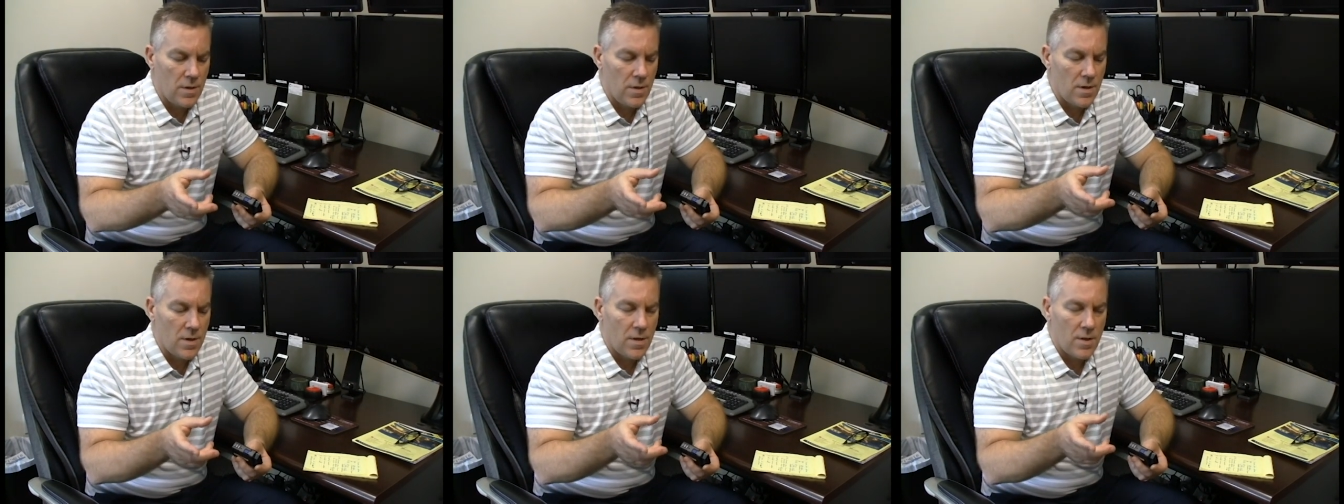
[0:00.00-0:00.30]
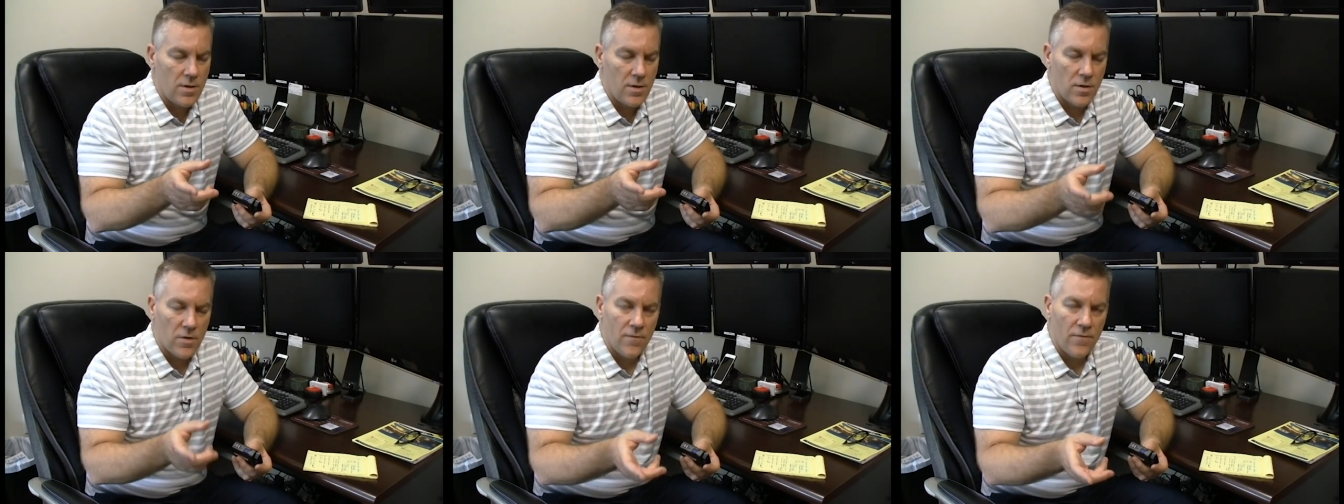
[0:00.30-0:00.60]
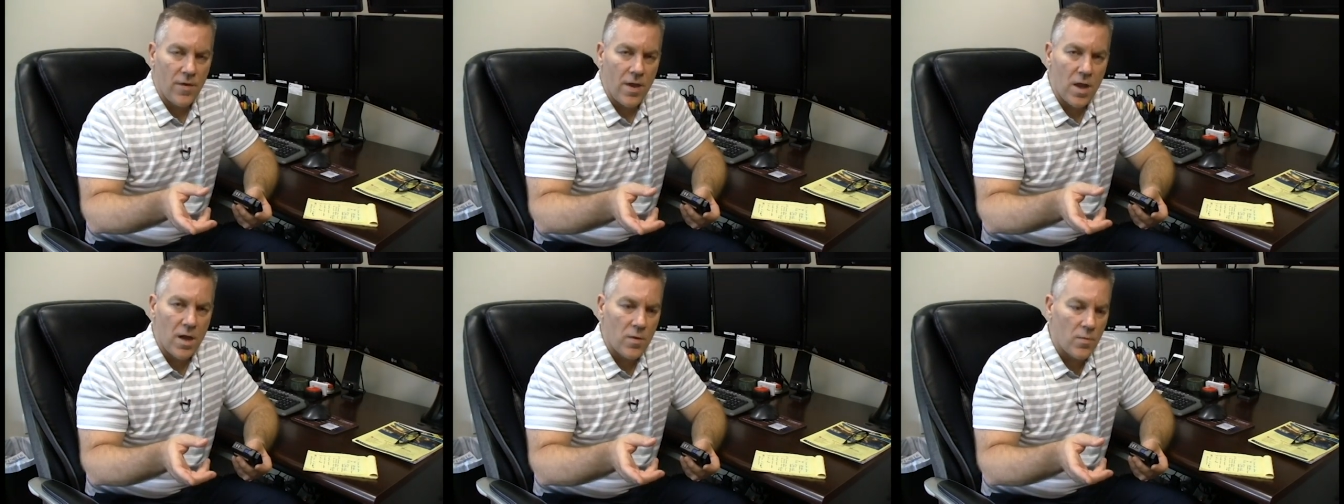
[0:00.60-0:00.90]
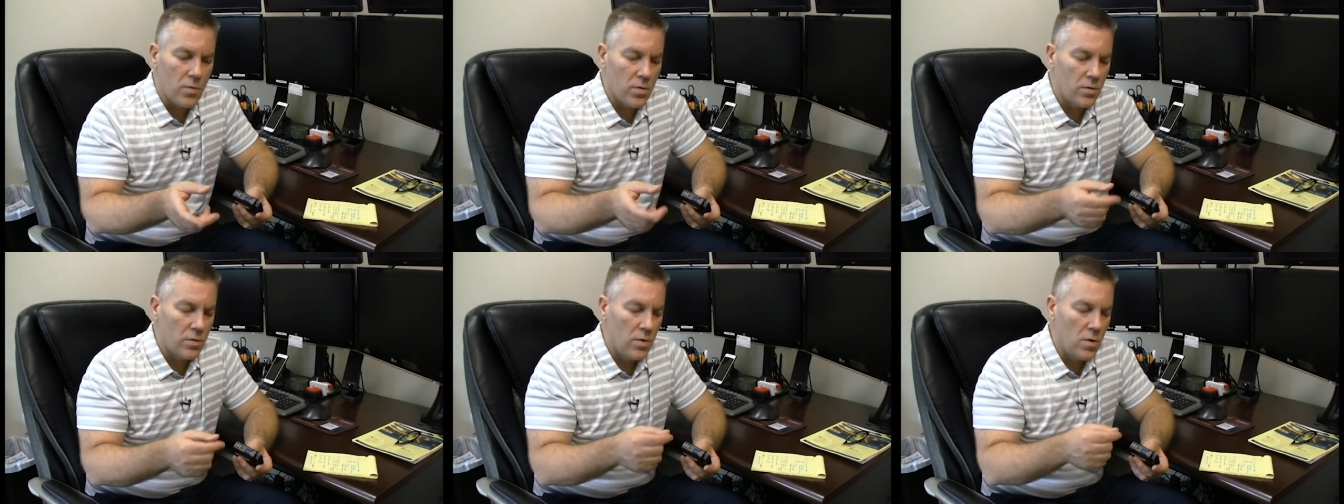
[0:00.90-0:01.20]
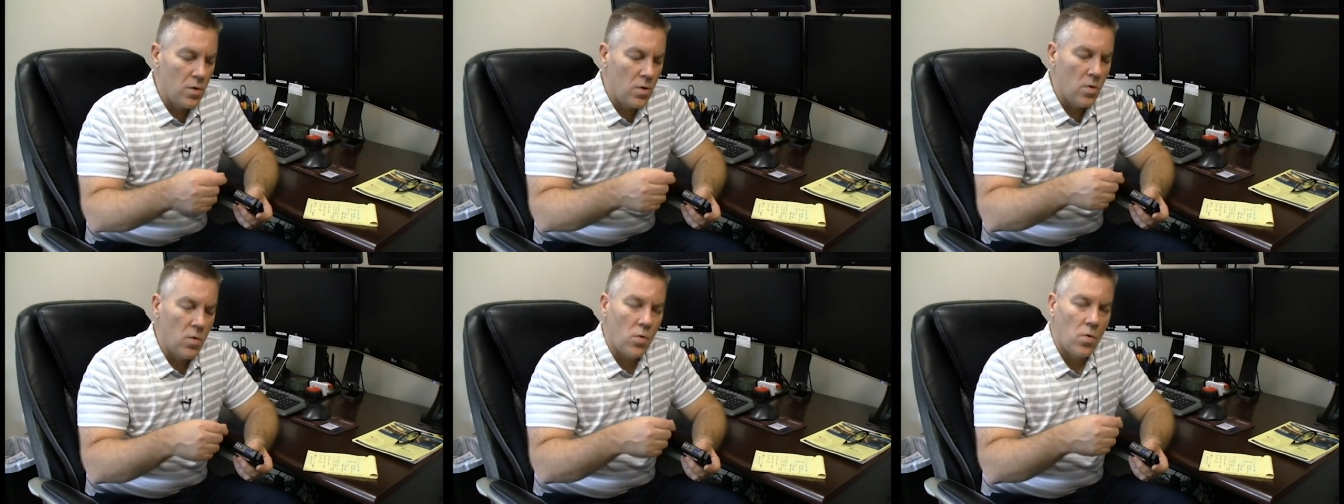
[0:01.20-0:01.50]
uh, that are available
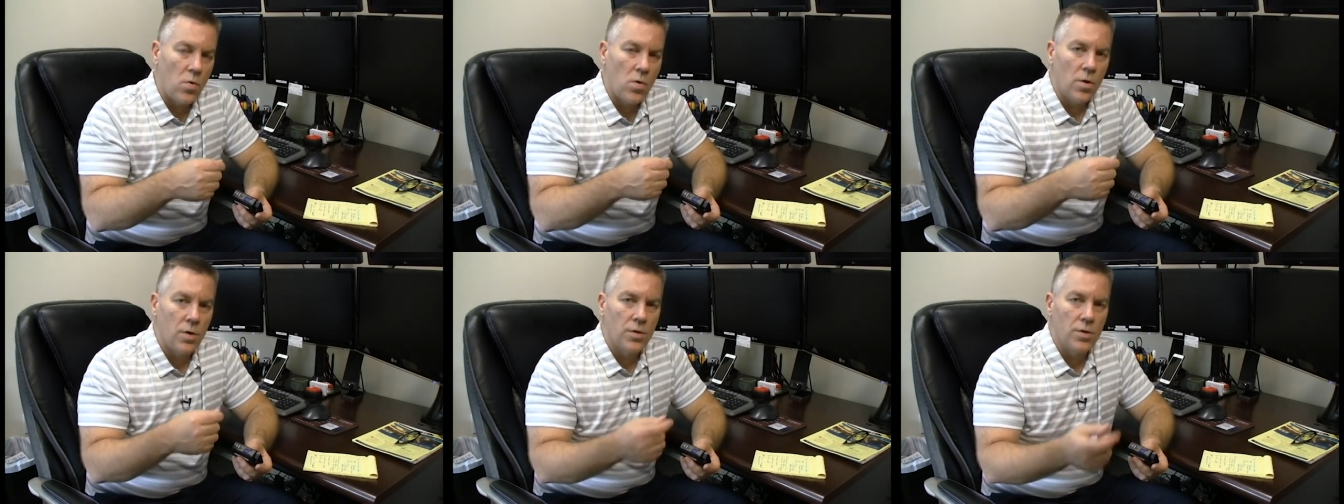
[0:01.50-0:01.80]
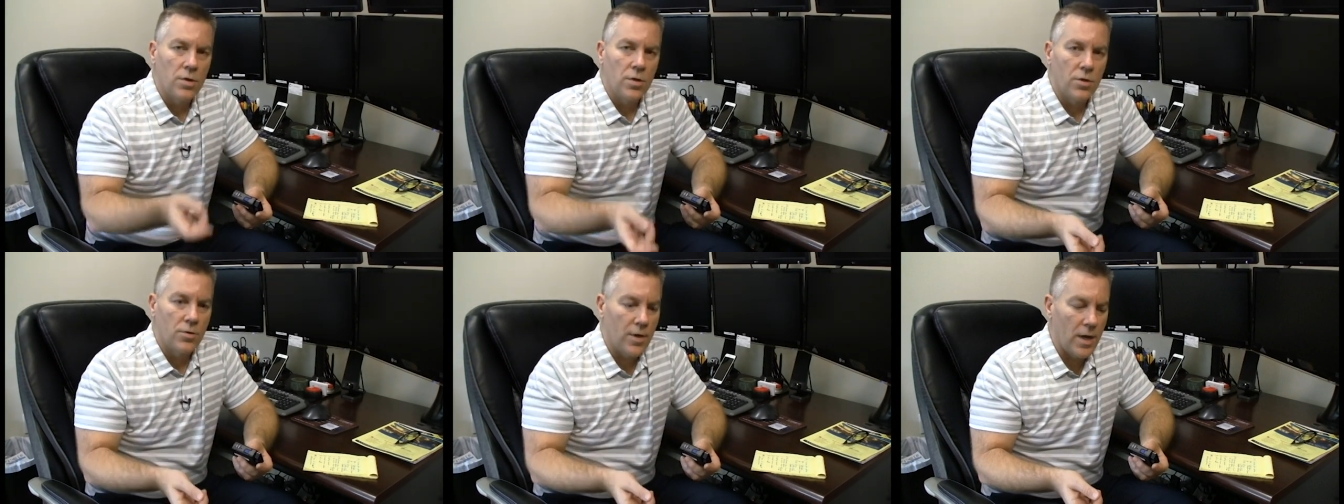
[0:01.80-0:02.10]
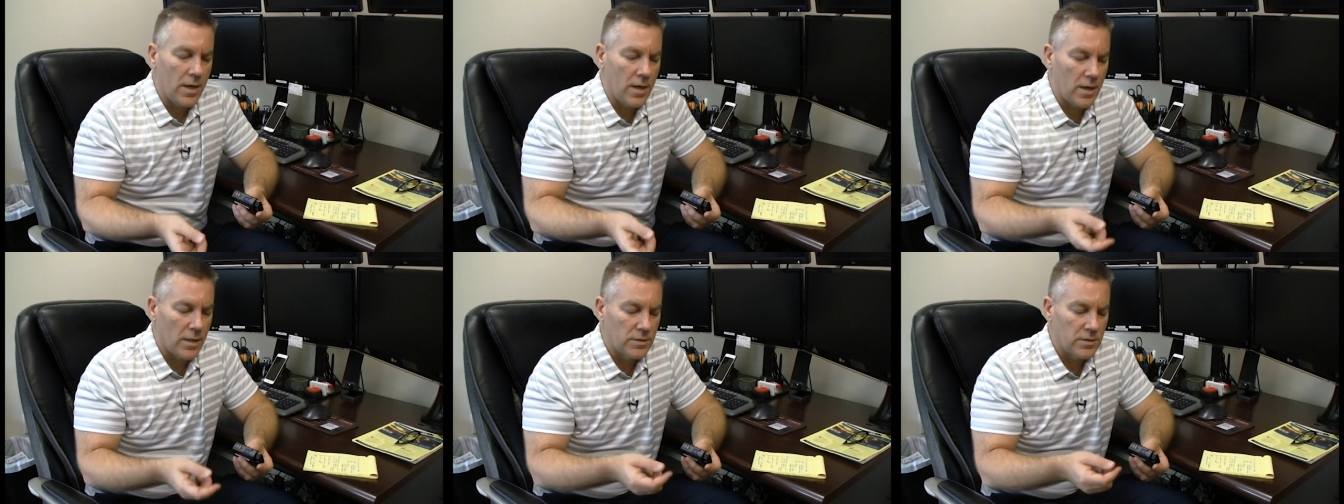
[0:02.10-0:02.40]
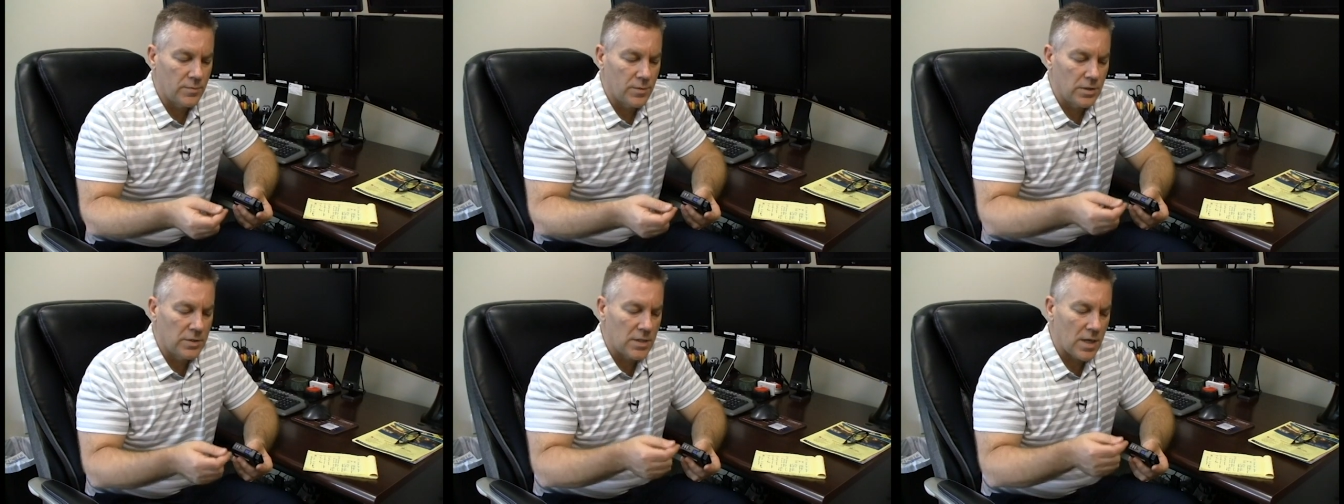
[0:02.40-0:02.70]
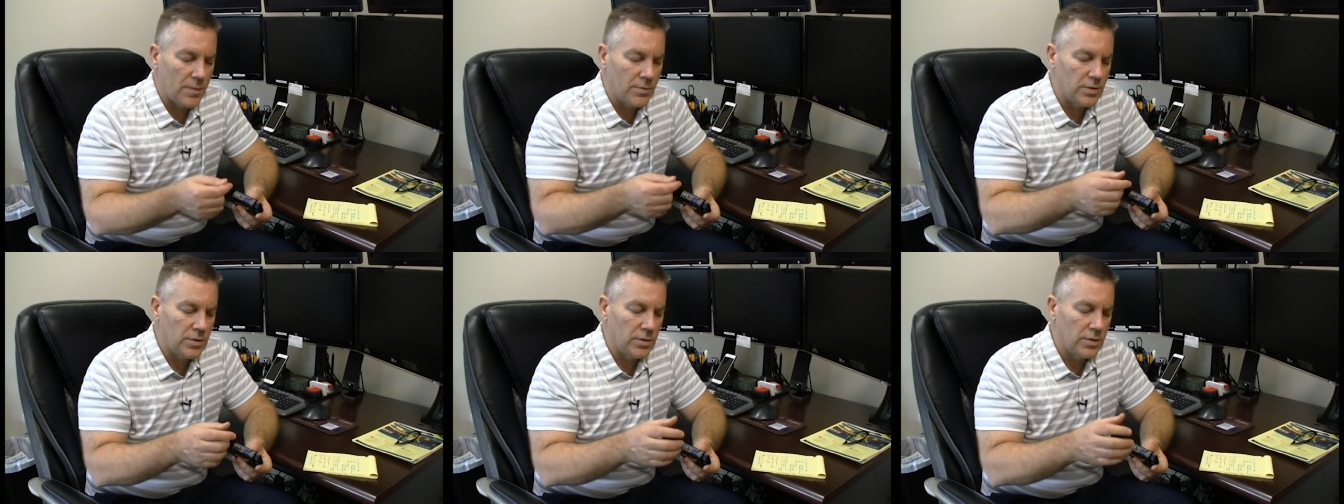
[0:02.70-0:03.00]
or you can create custom
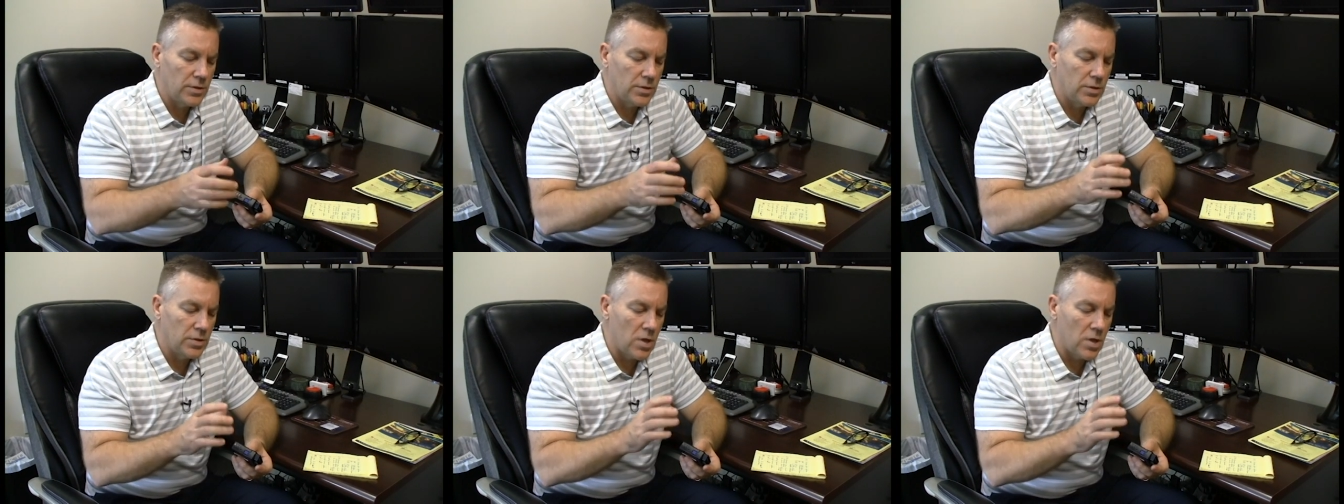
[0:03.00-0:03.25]
exceptions.